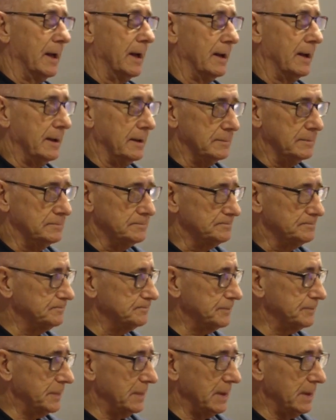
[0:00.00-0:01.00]

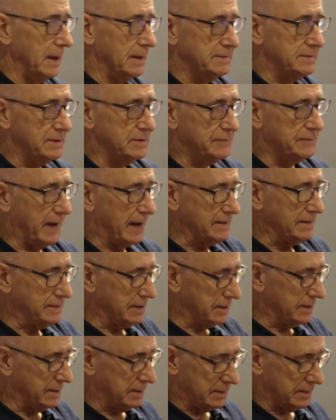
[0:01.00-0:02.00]
It is
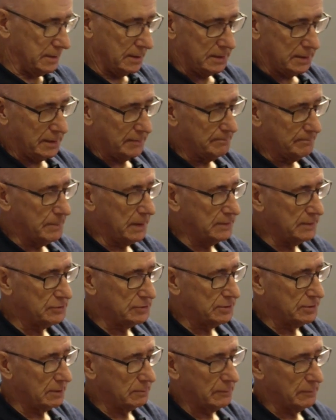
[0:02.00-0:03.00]
vented. I haven't
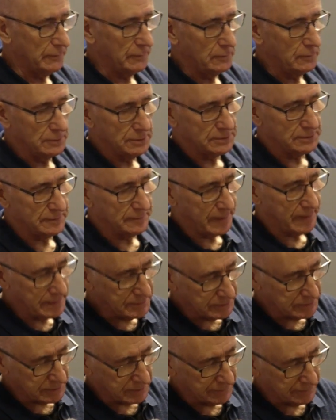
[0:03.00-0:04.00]
mentioned that before. There's a
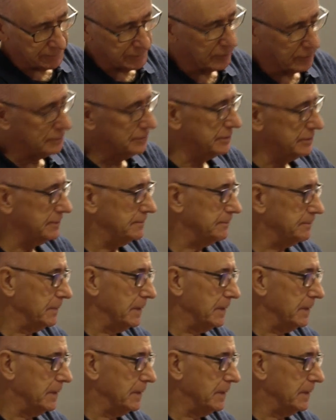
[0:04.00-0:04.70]
vent at the front,